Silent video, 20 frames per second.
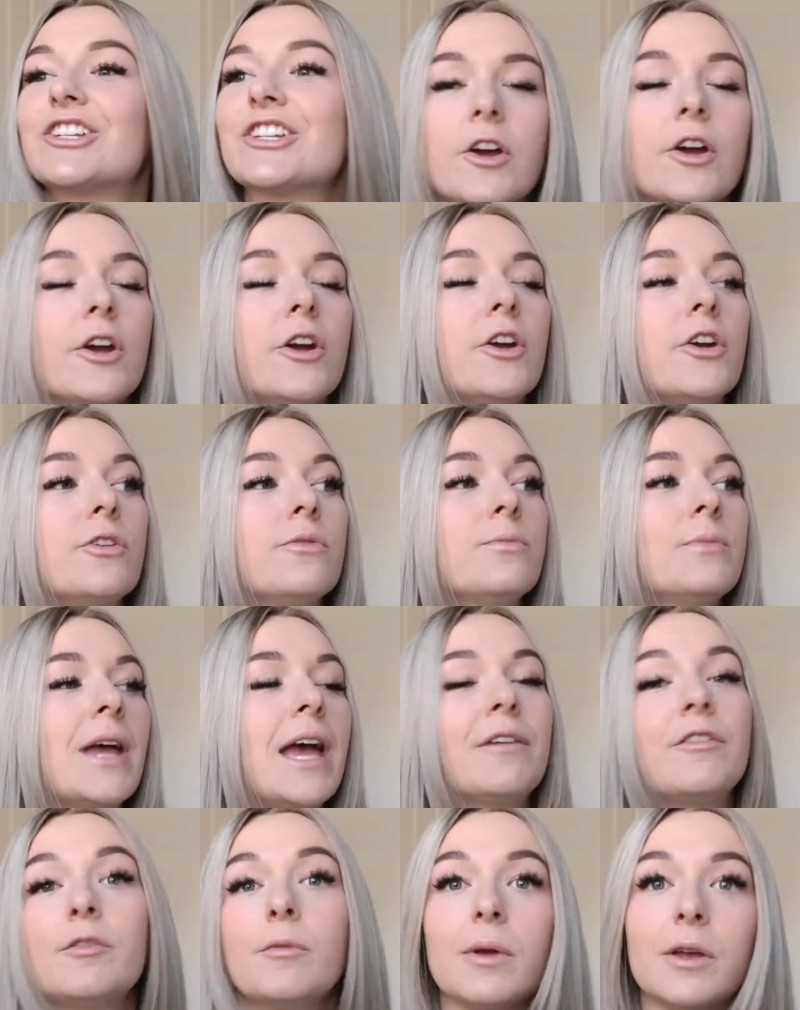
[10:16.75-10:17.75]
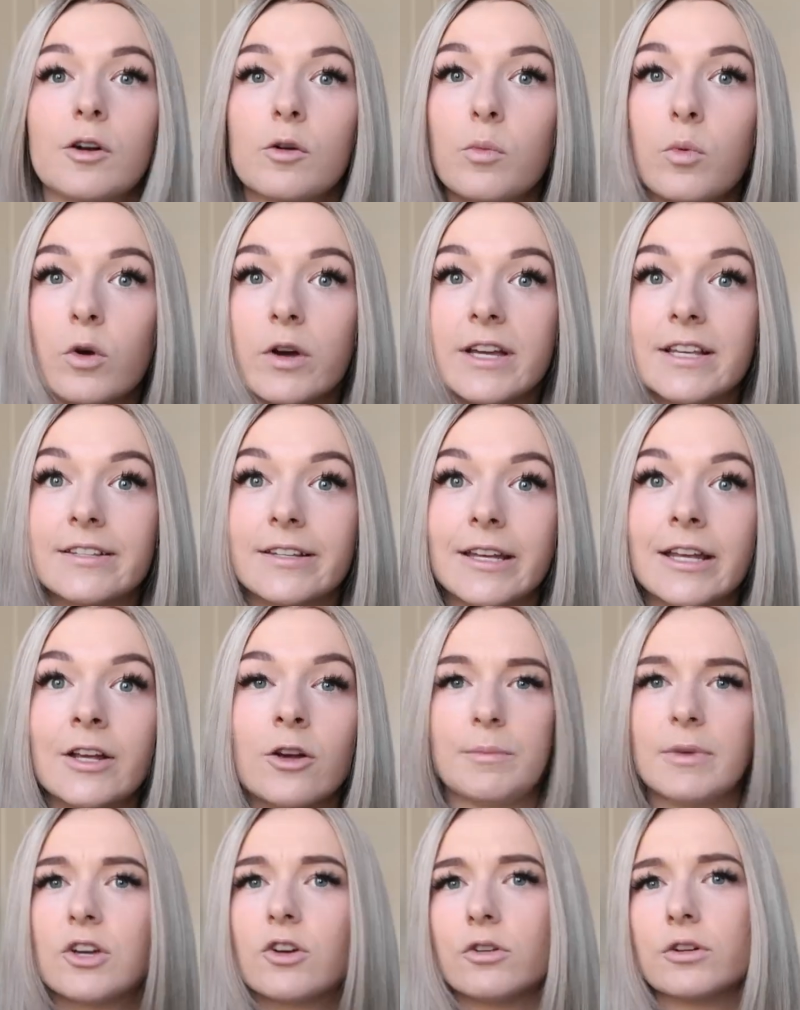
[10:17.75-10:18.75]
So heavy metal poisoning
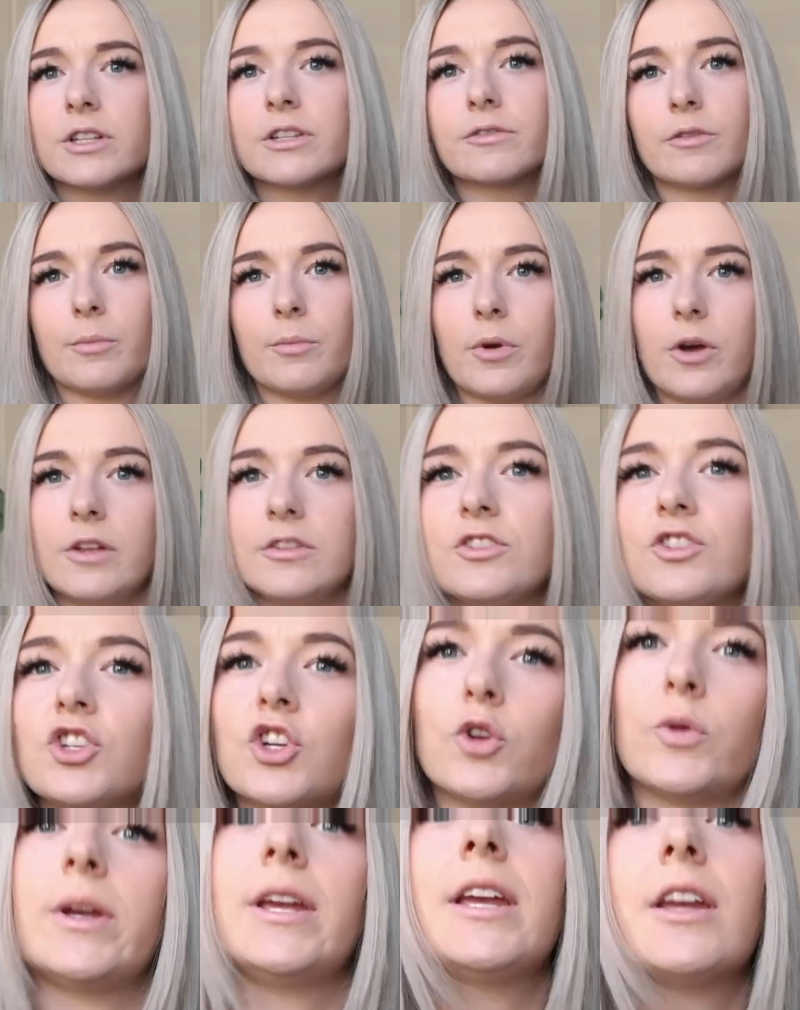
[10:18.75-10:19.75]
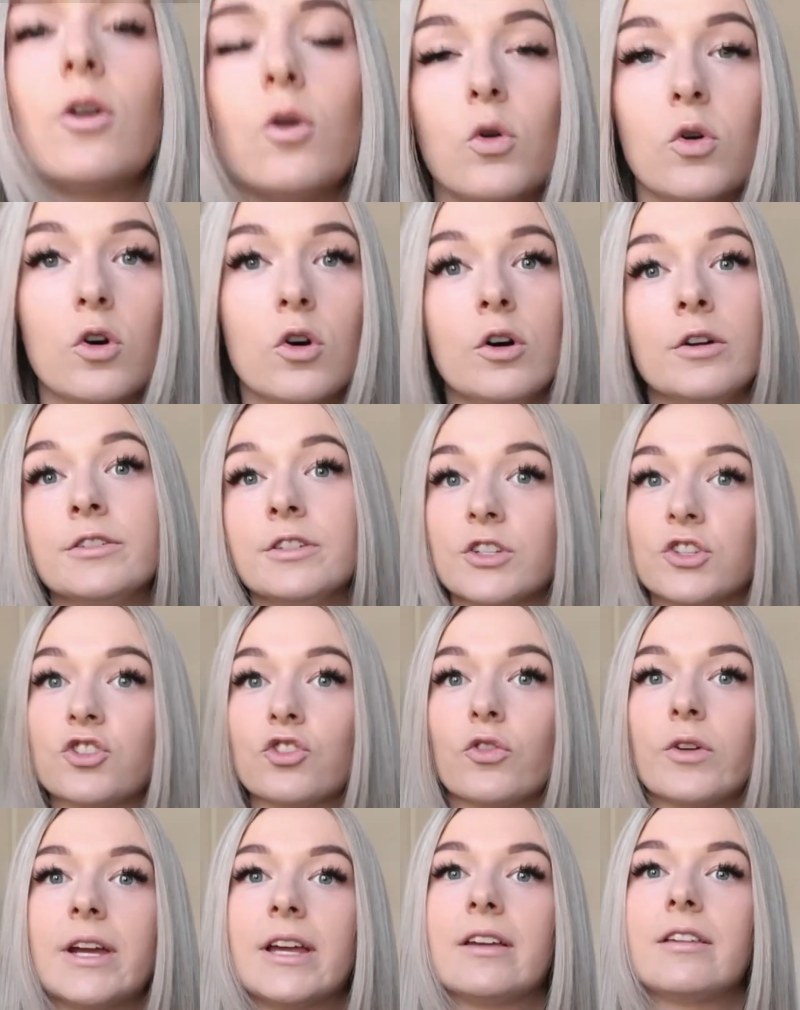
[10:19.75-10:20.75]
can be caused from birds chewing or
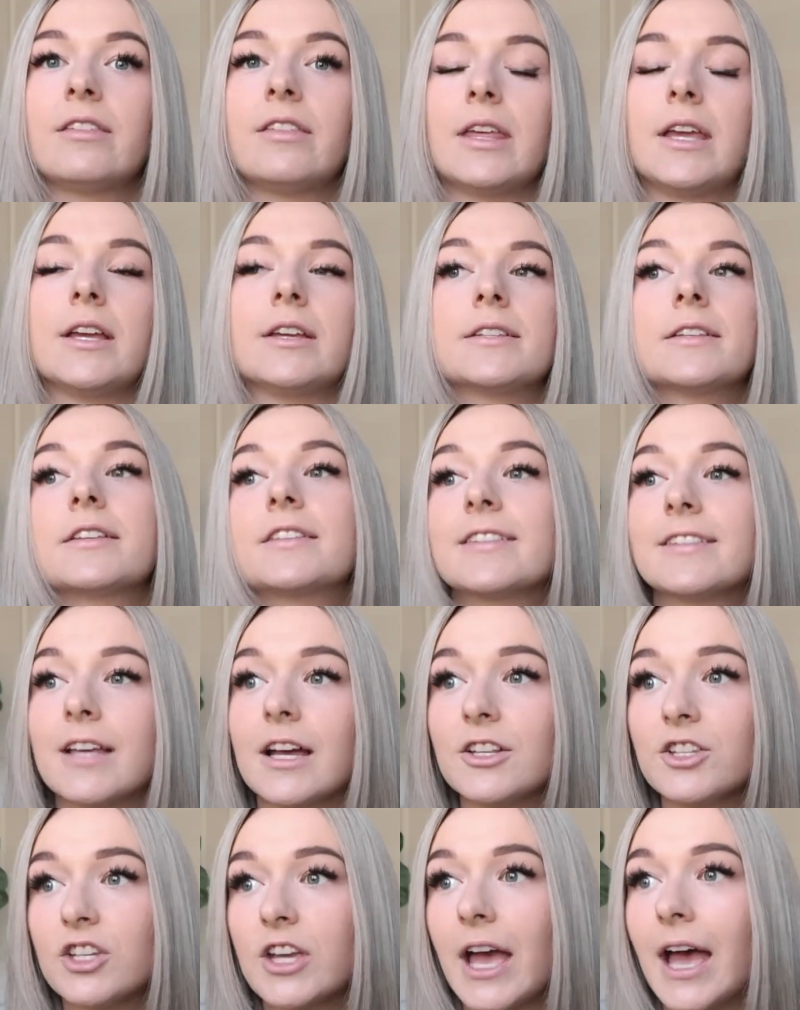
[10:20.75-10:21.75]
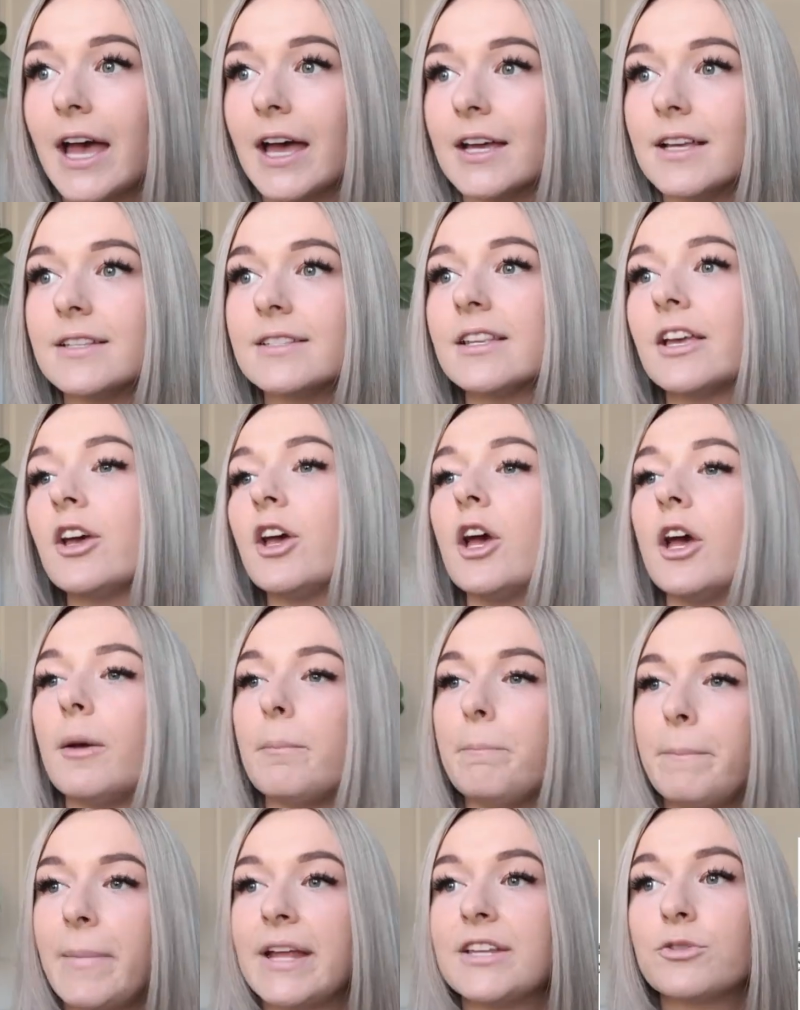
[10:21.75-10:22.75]
destroying things such as
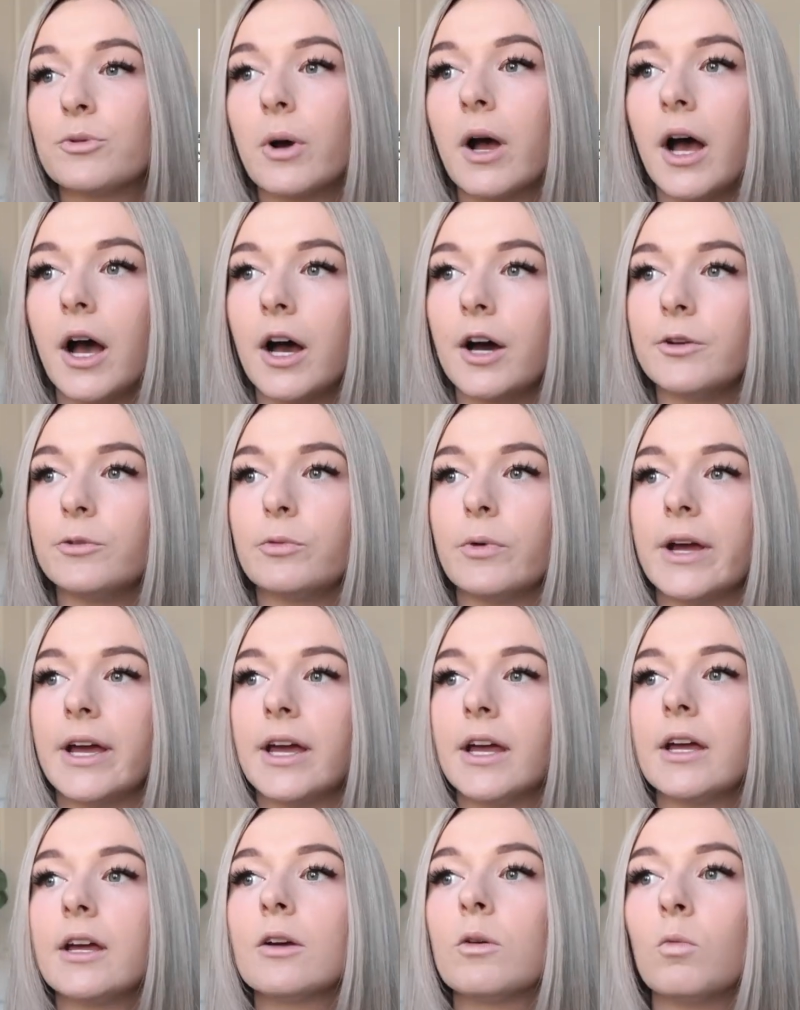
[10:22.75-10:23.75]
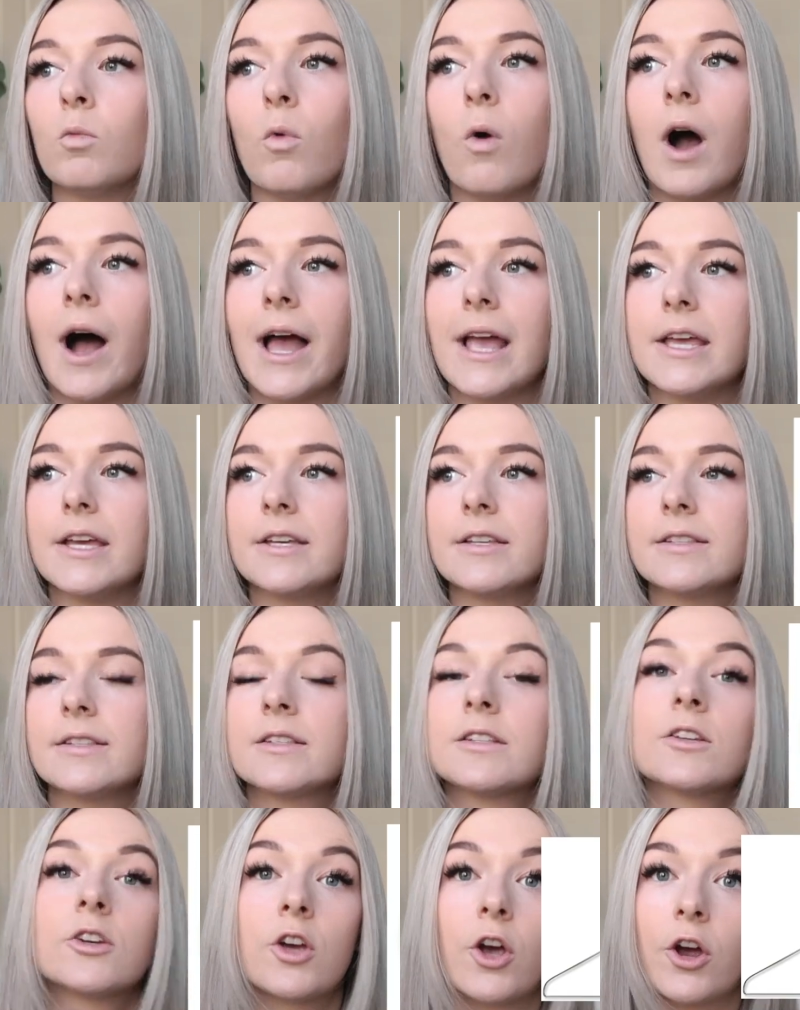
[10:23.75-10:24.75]
metal hardware,
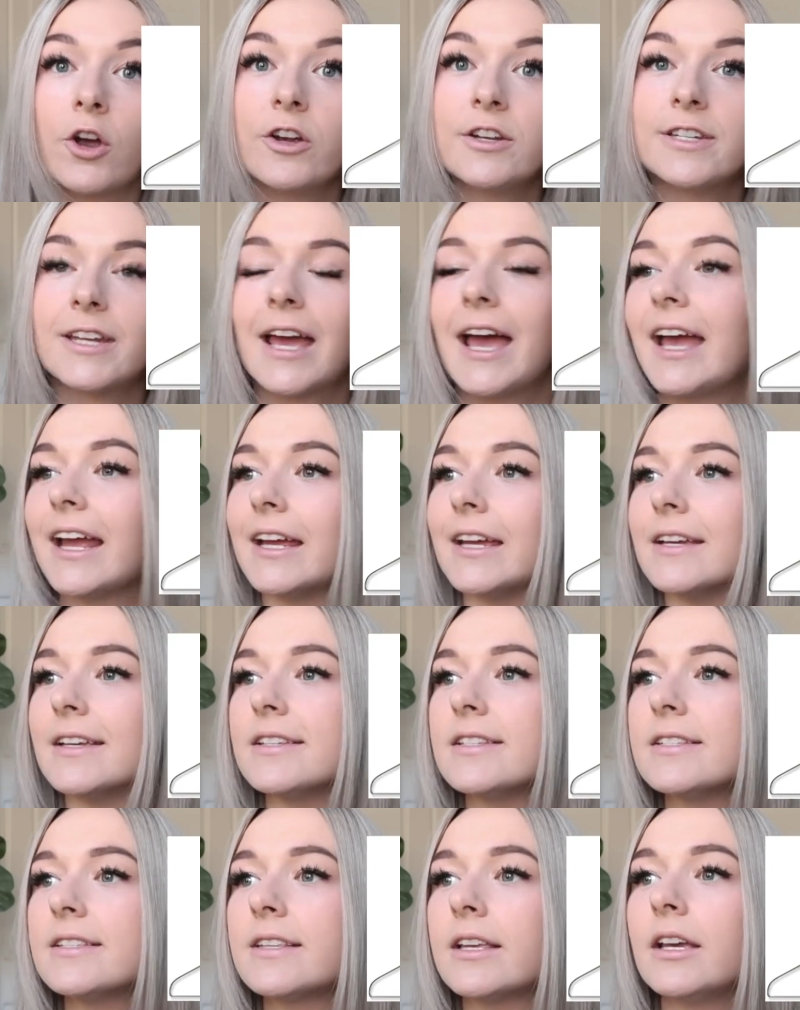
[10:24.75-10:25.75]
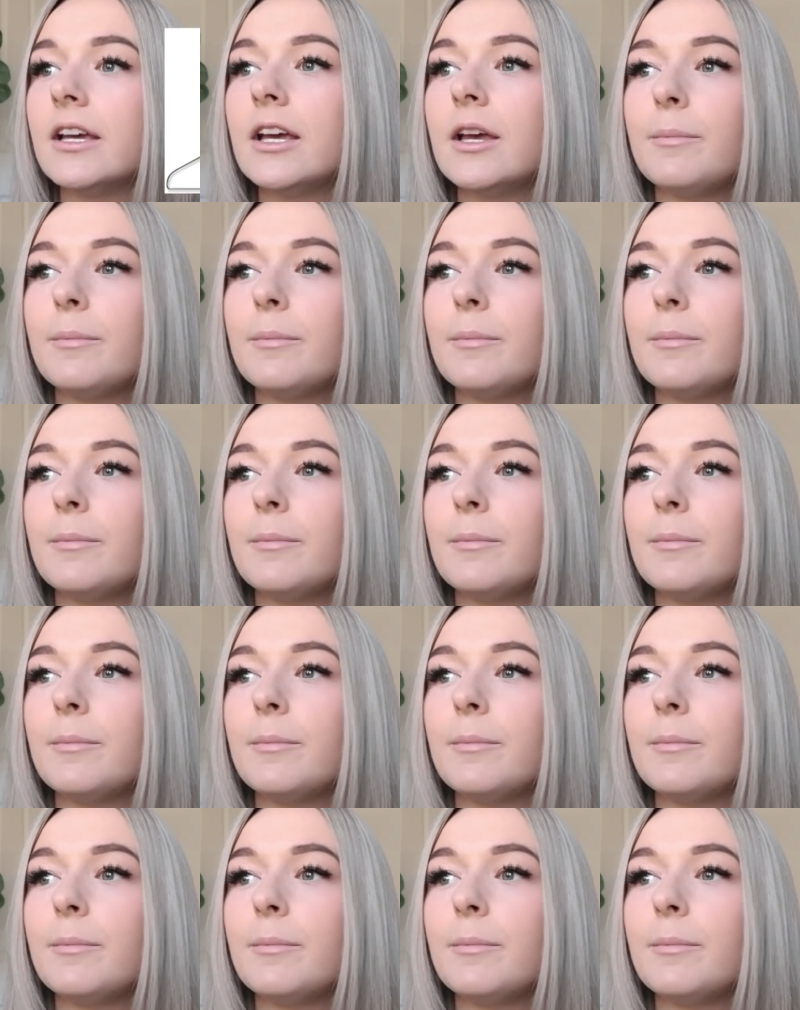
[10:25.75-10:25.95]
wires, coat hangers,